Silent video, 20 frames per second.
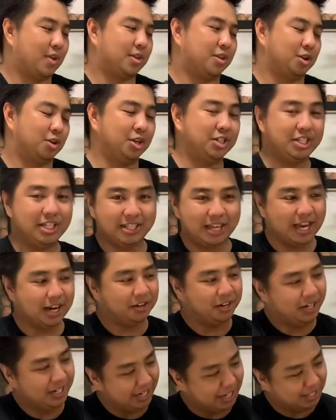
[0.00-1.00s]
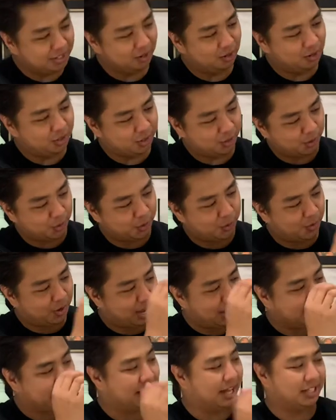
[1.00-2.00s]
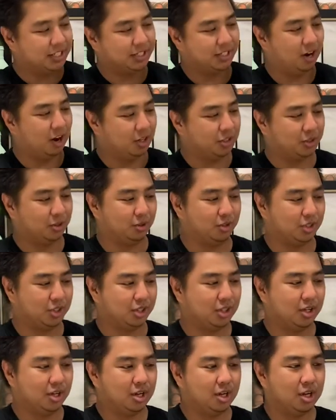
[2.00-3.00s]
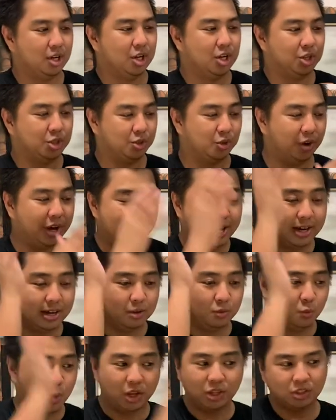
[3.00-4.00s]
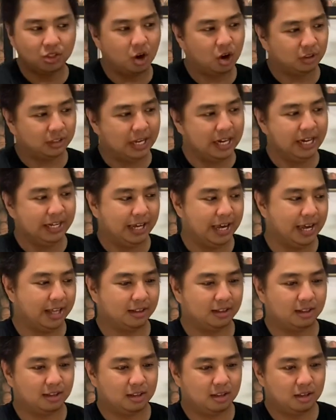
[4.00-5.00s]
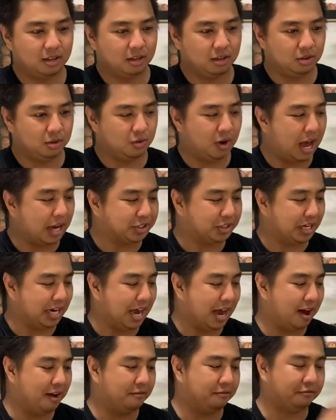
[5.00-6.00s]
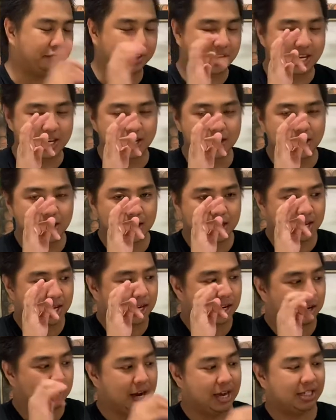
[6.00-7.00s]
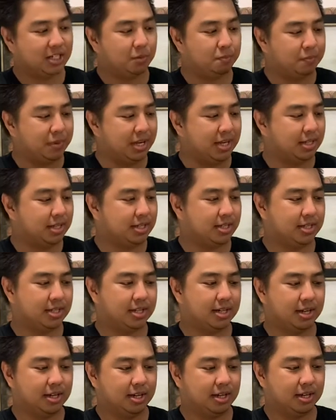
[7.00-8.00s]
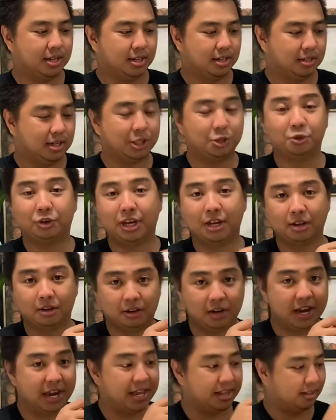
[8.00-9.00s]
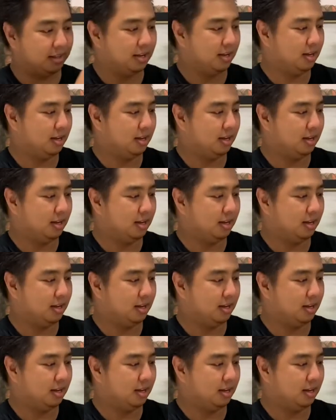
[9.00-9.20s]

You'll see the ingredients also and the instructions. So in one cocktail kit, you actually have three recipes that you can create.